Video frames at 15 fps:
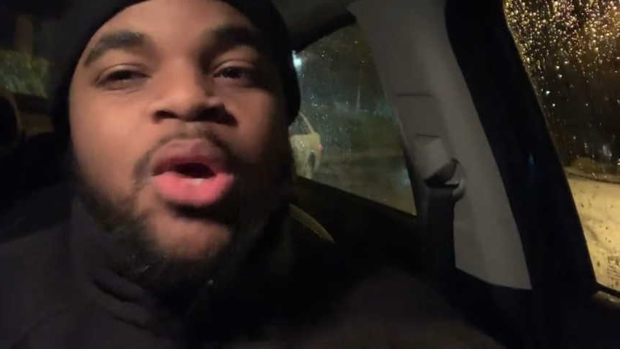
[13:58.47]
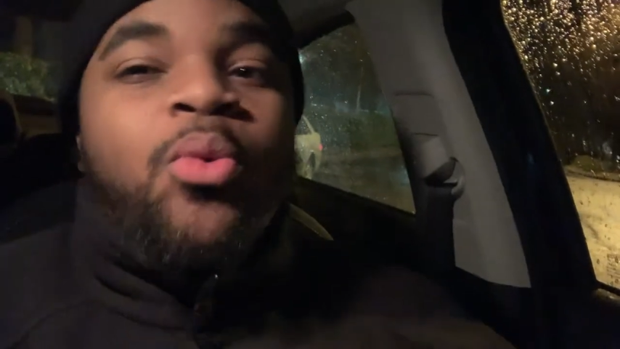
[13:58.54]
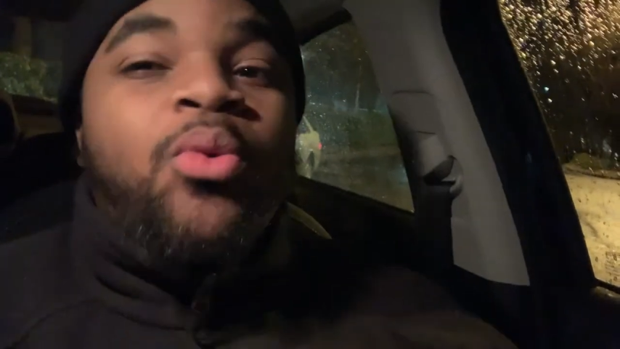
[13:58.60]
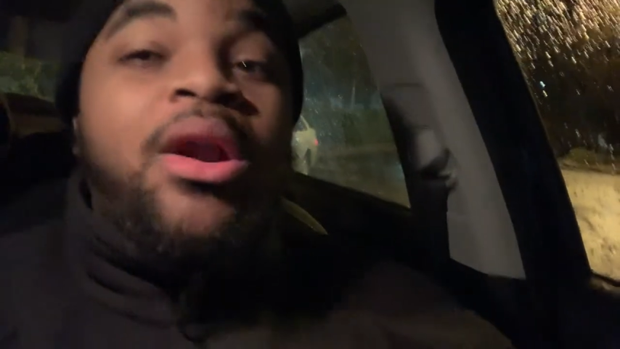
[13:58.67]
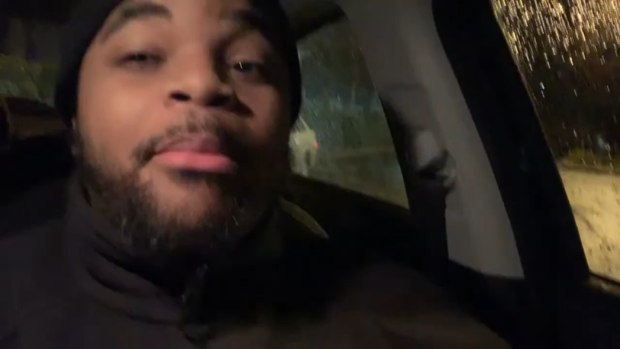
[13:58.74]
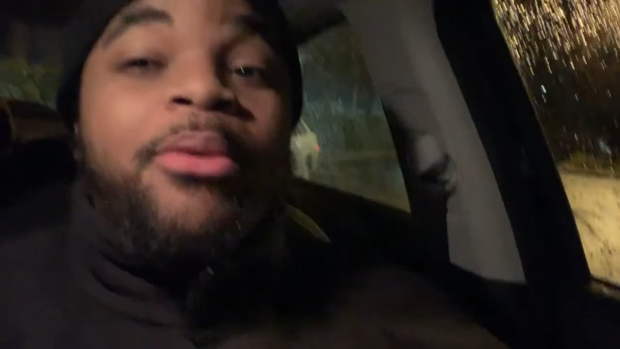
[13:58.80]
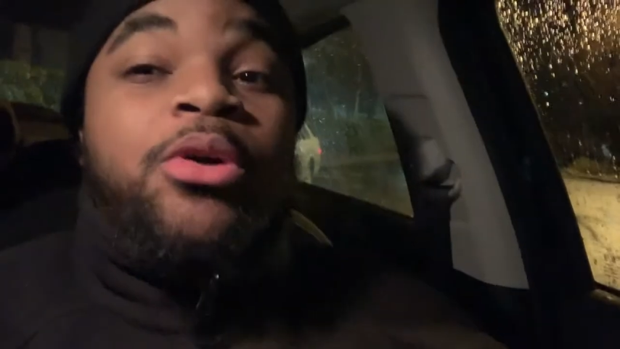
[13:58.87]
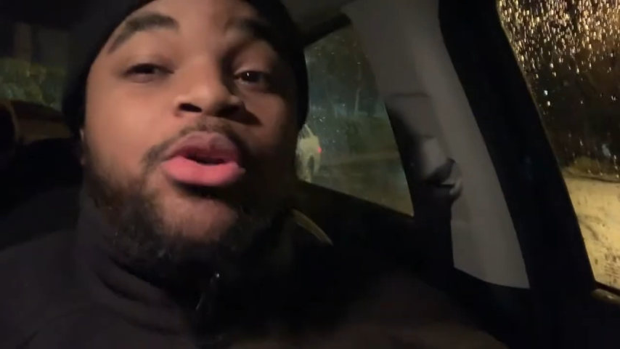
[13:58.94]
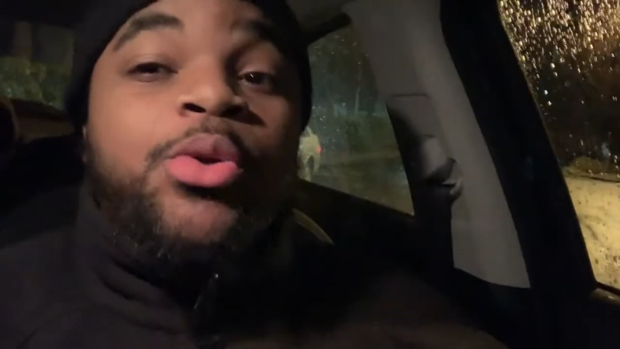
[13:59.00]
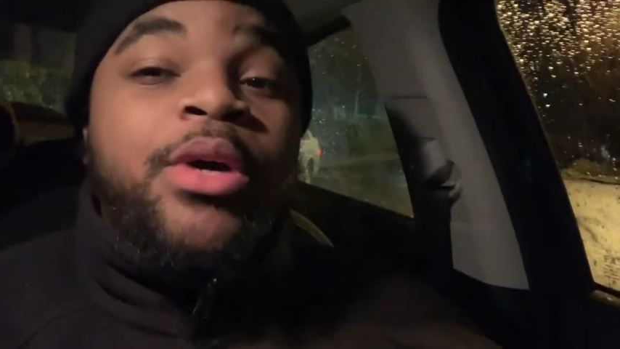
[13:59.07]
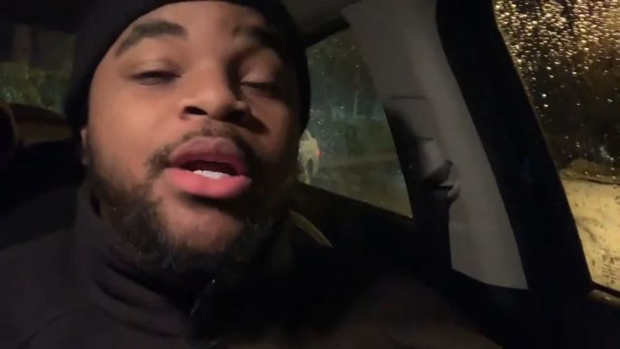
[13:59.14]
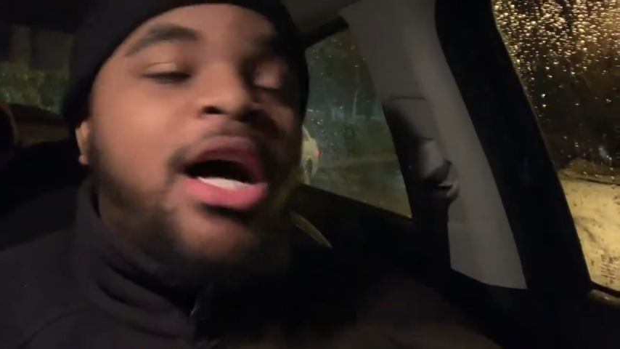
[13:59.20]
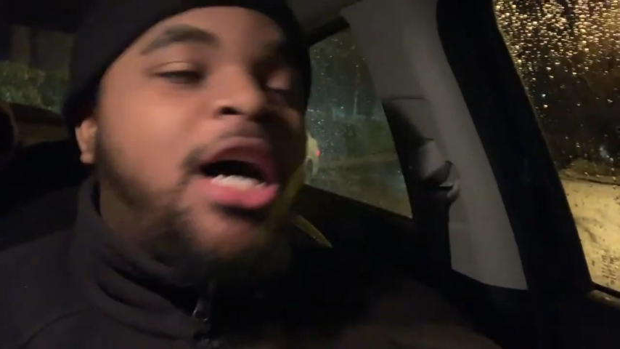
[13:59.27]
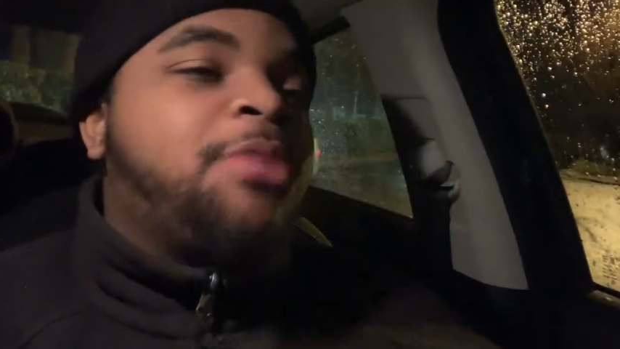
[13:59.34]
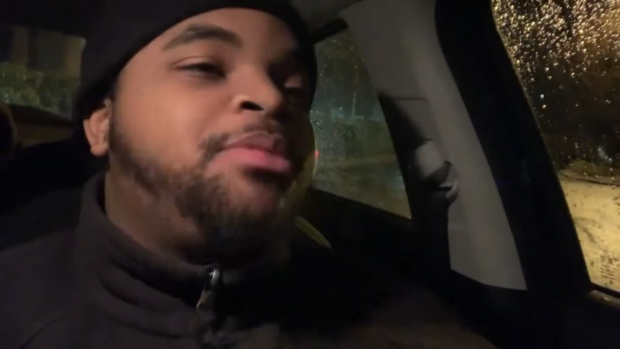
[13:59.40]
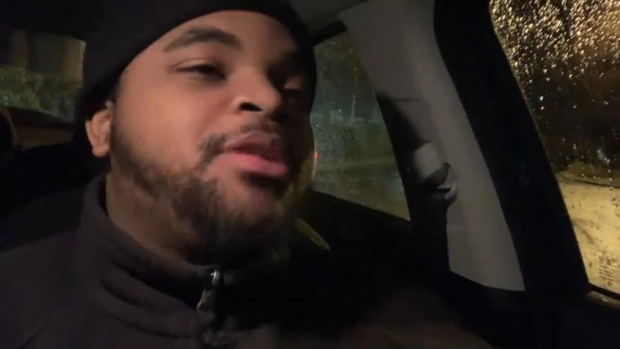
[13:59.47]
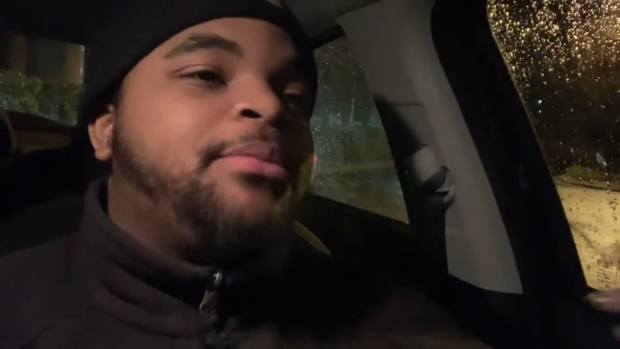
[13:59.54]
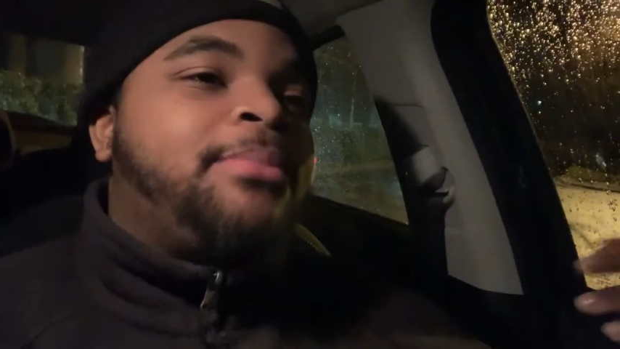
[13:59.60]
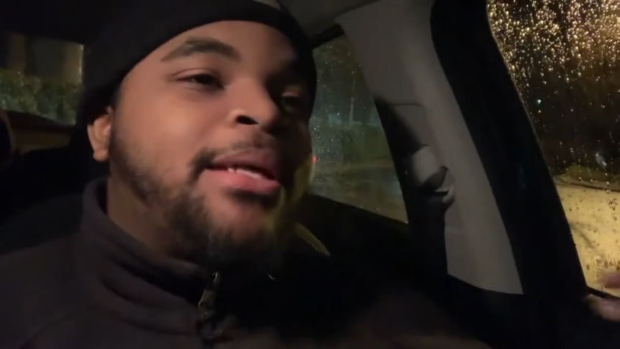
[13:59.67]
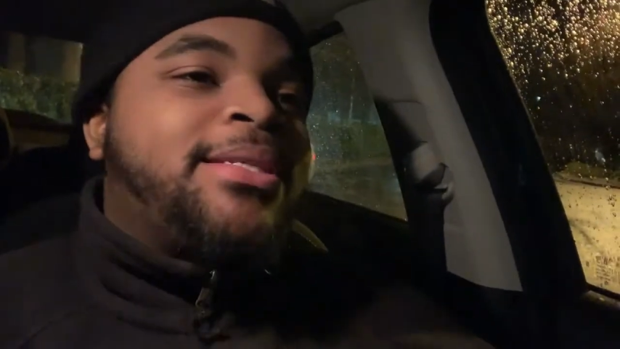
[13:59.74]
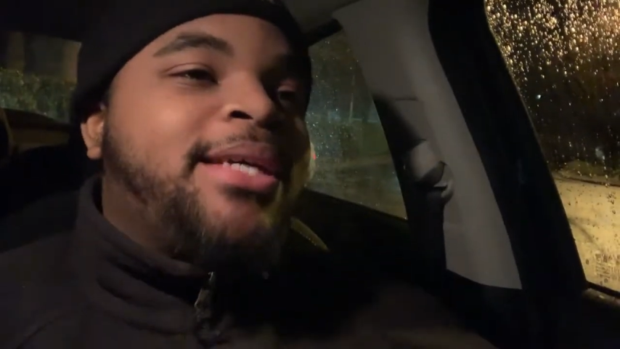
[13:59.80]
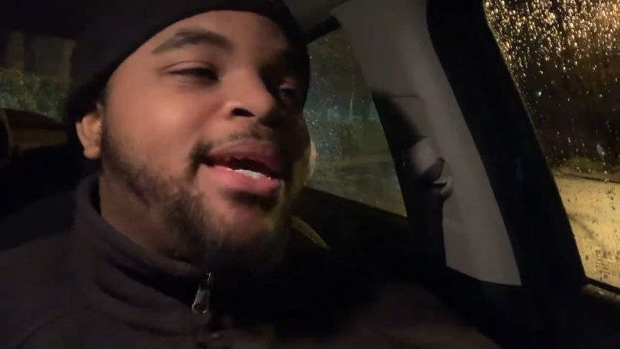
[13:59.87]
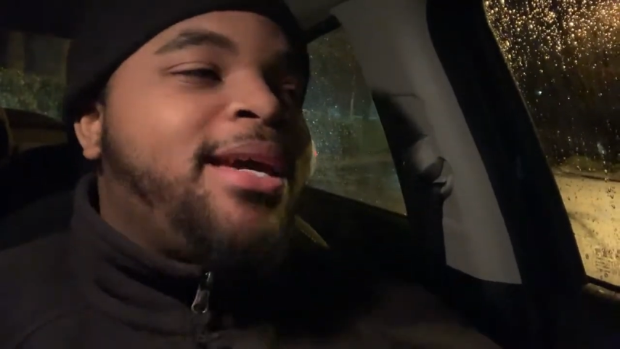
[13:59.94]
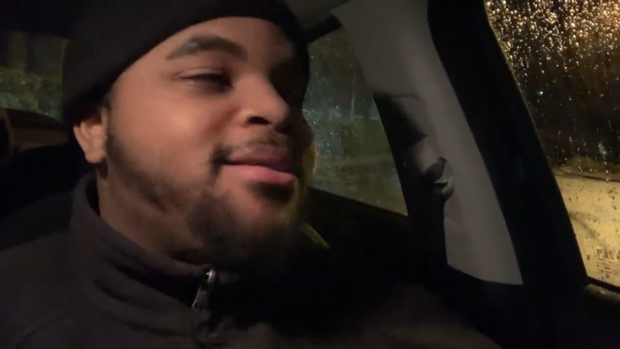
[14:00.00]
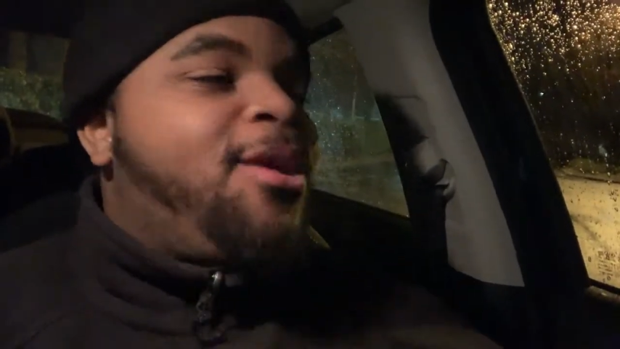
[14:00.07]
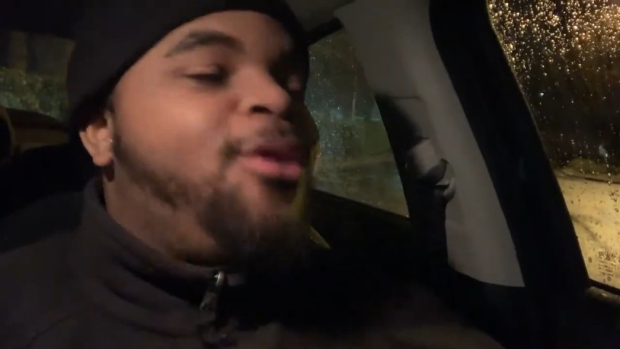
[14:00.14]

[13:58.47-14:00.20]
What am I going to do with twenty dollars? Put it in my tank?